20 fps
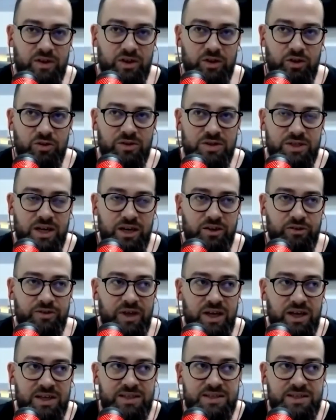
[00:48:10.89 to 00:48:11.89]
those kind of
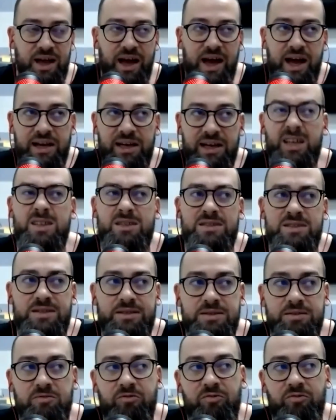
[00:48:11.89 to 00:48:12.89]
things and
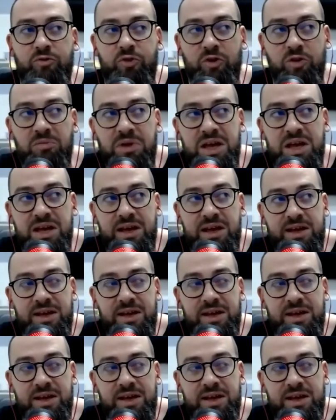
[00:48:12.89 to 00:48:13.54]
it's for me